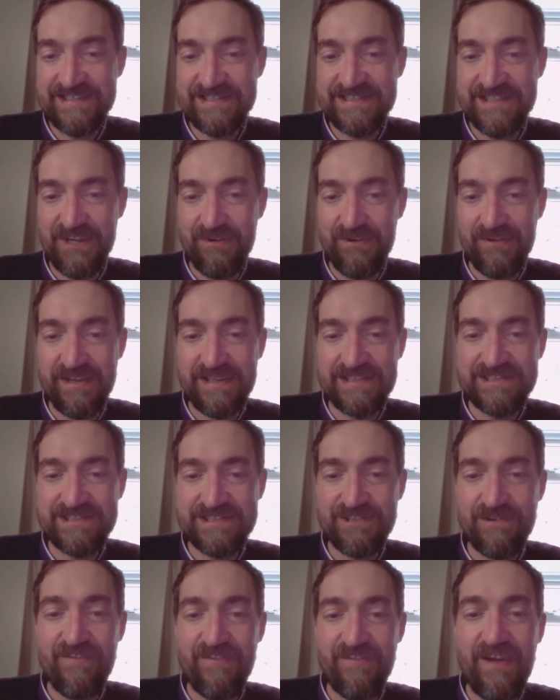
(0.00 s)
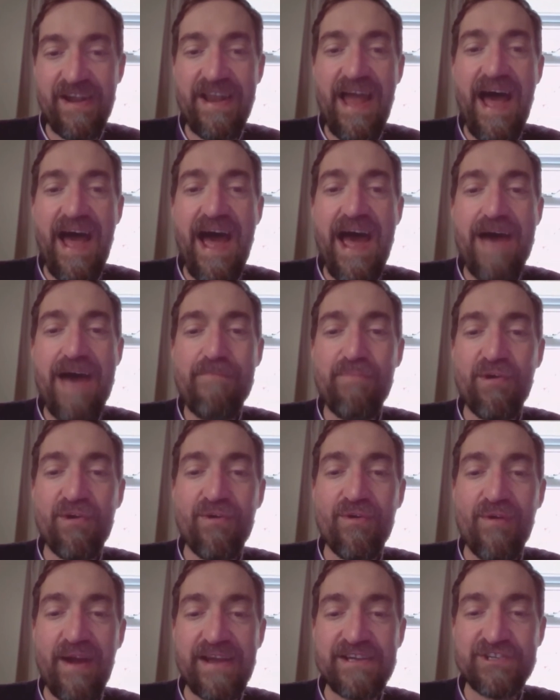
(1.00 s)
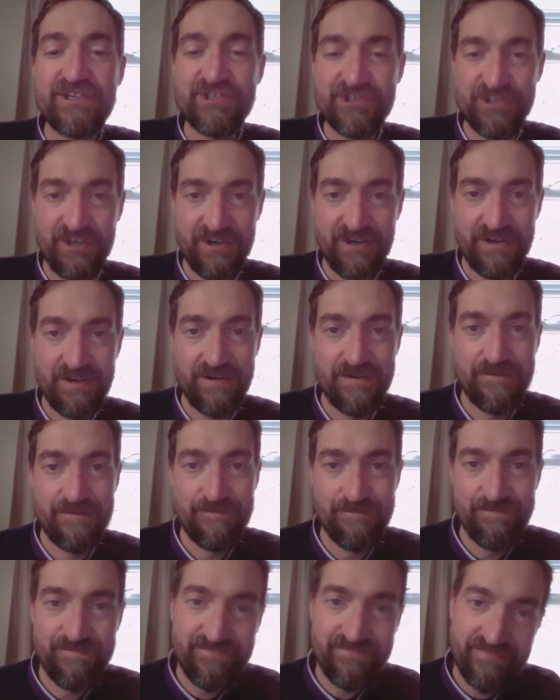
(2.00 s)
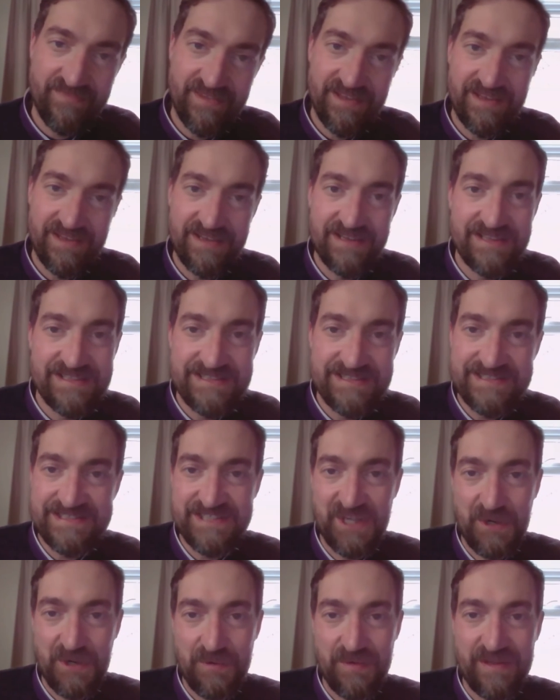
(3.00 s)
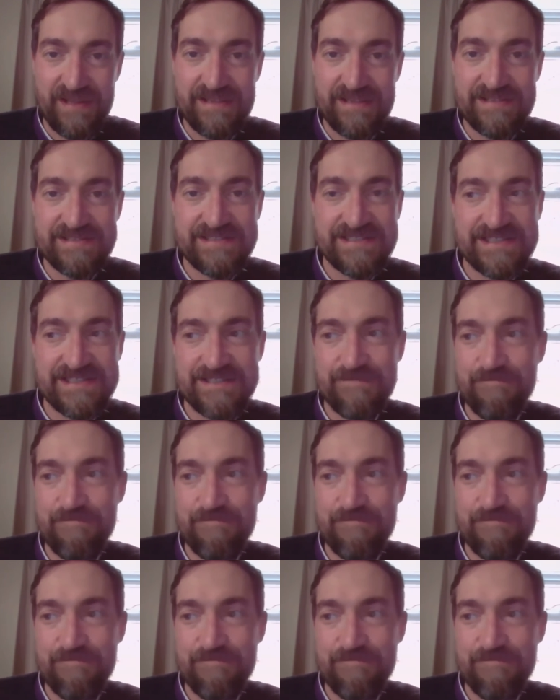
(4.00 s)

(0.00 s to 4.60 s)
So he's sort of an aberration. So he is.